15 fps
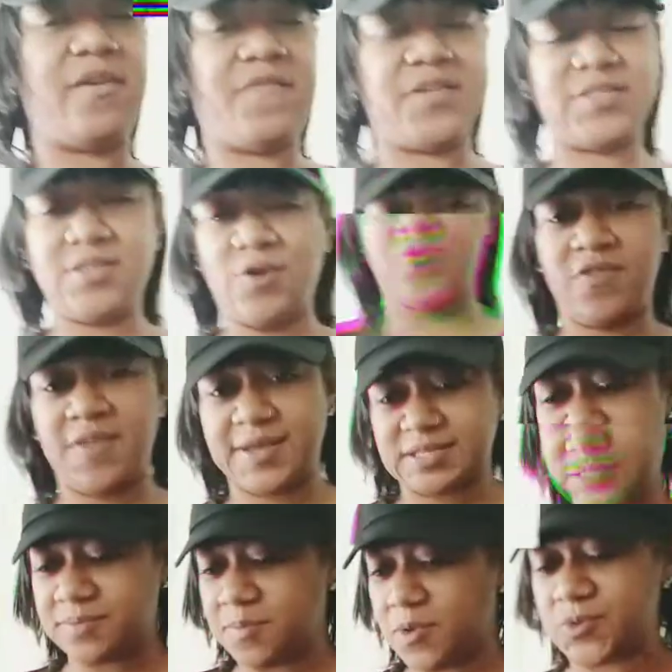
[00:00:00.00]
of us know that's
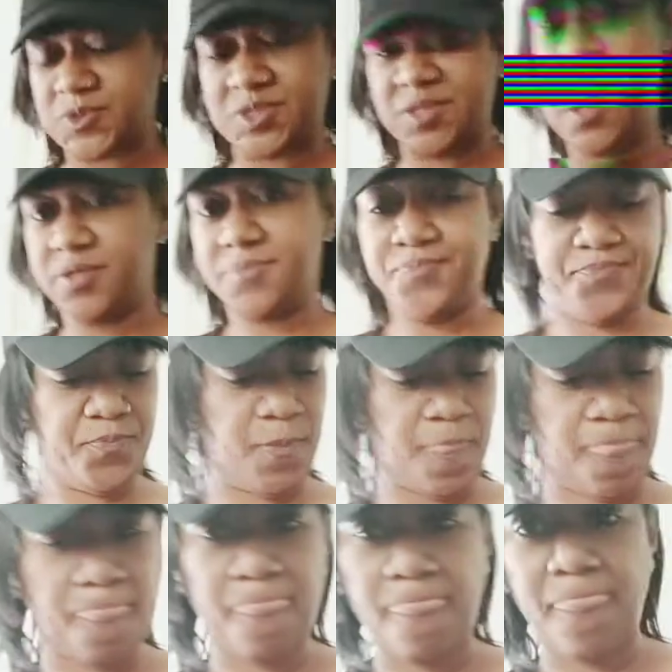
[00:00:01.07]
that's most,
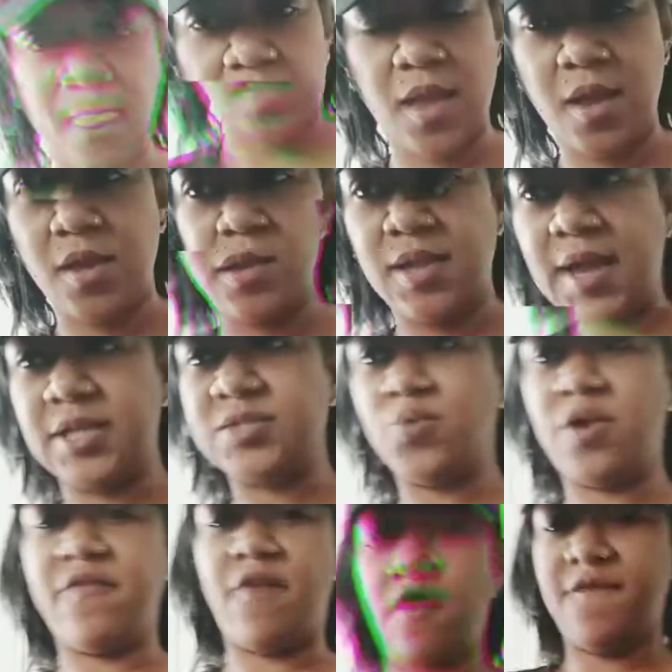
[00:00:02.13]
that is
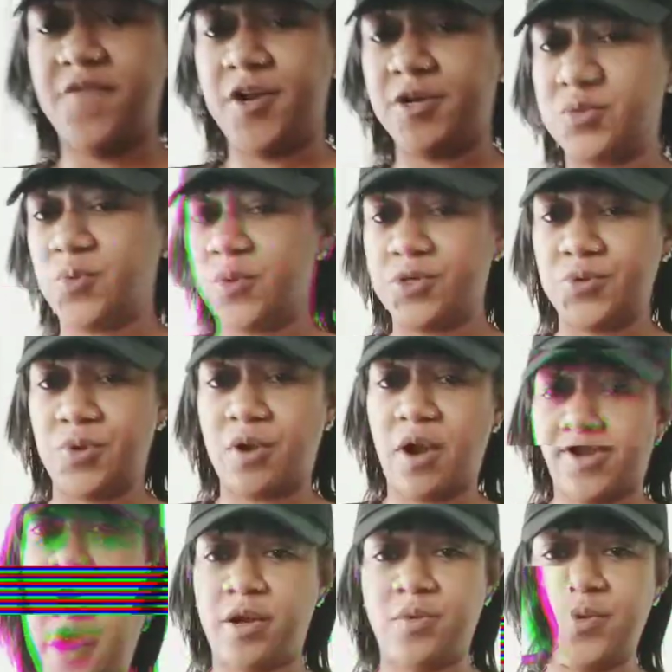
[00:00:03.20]
one of our fears when we're doing our
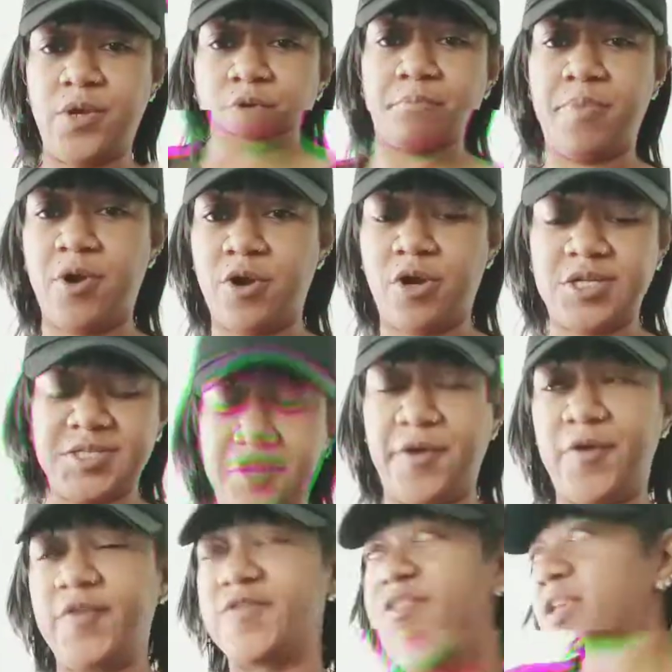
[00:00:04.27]
hair. We don't burn
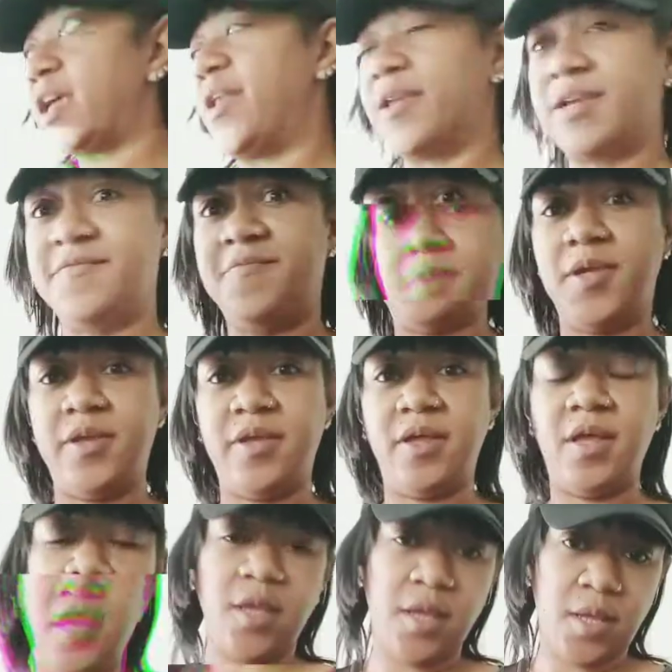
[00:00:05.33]
ourselves and it can be
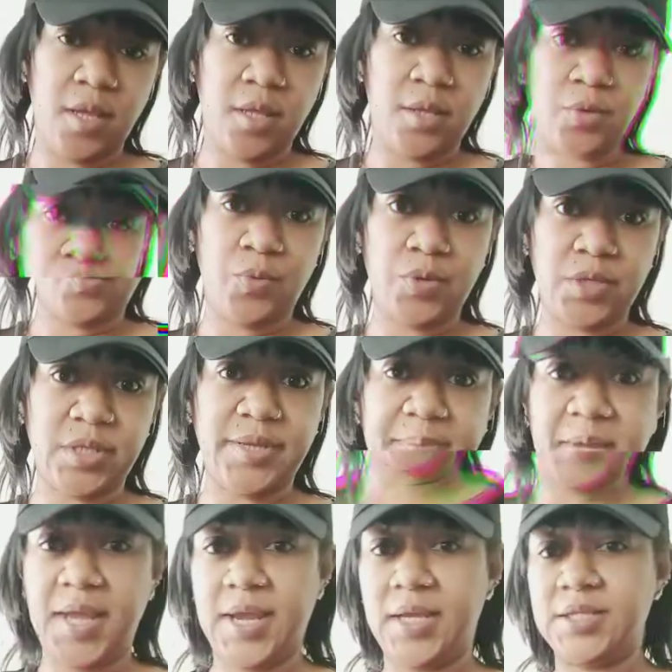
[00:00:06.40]
really a
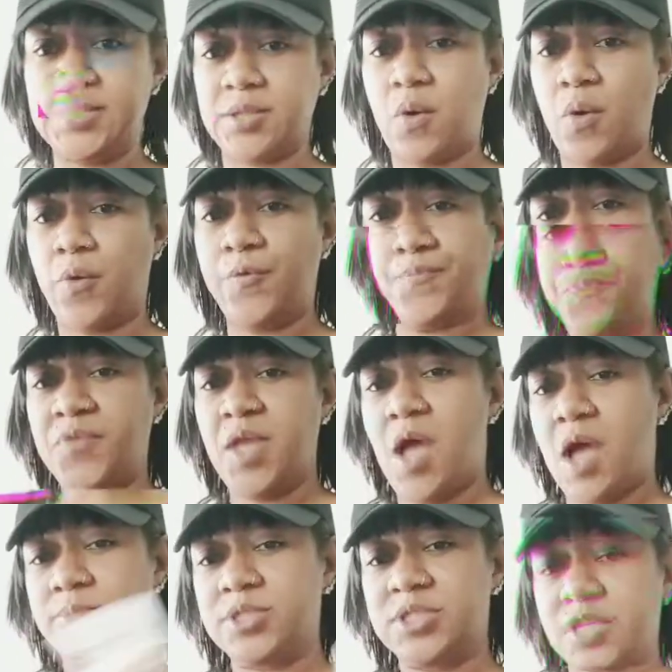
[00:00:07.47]
pain. So
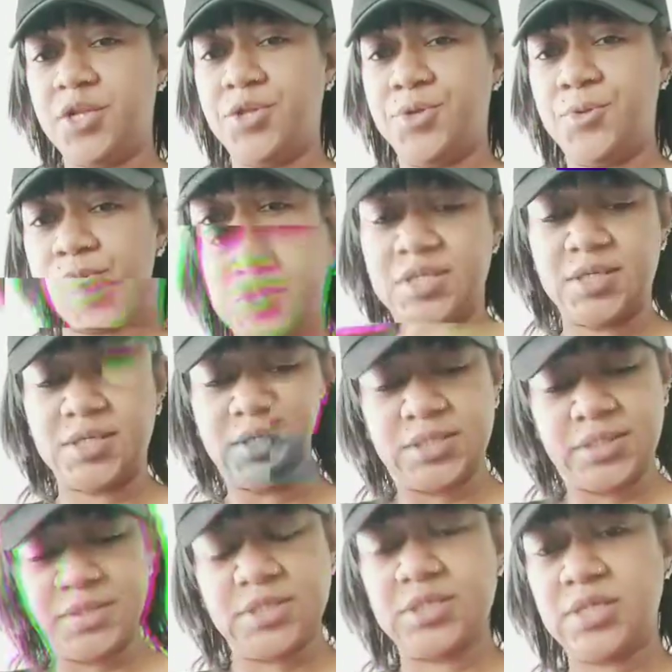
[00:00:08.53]
I'm just going to use
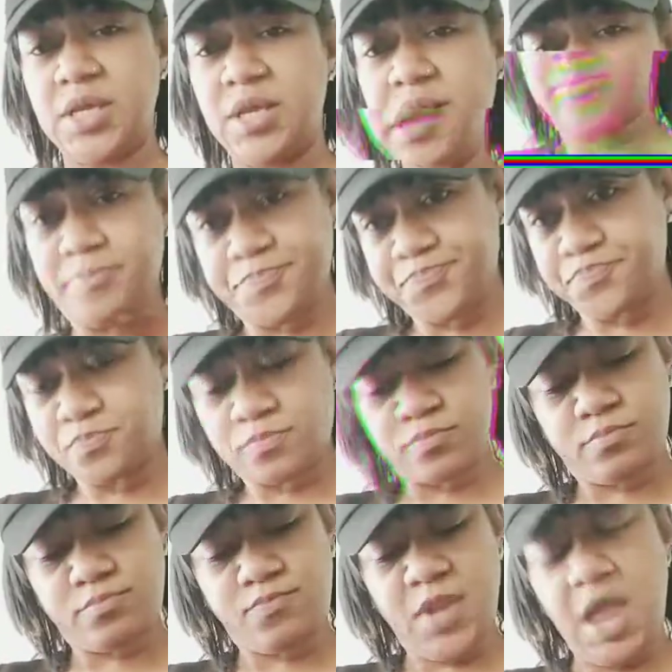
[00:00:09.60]
this and see
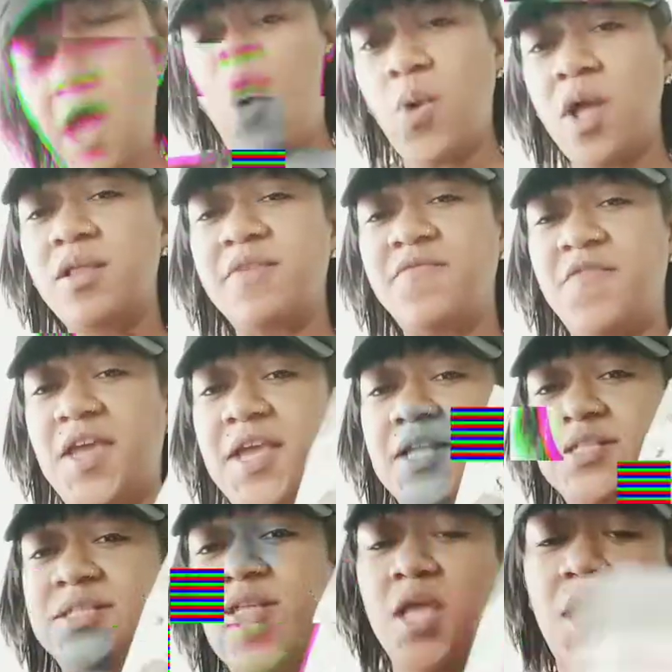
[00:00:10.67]
how well it
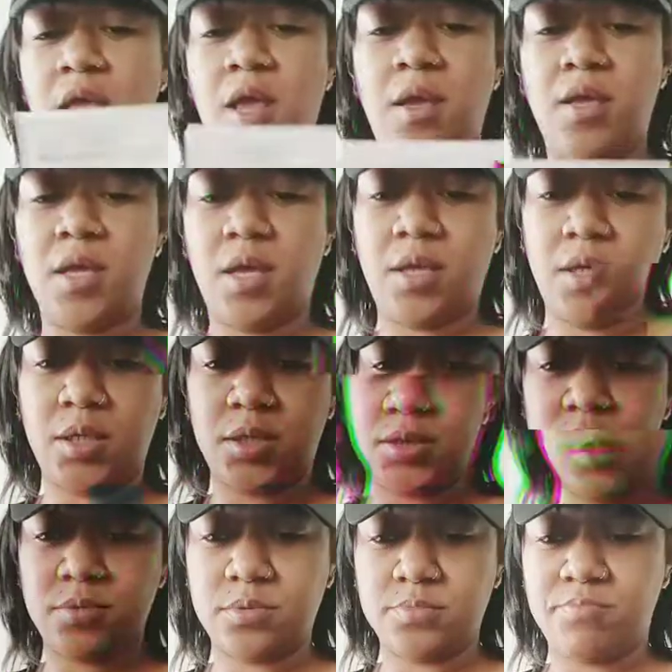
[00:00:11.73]
fades uh,
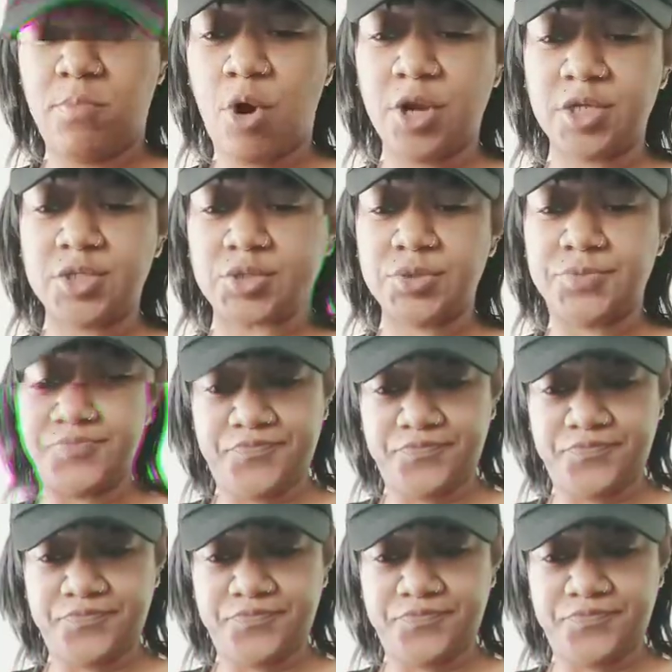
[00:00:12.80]
marks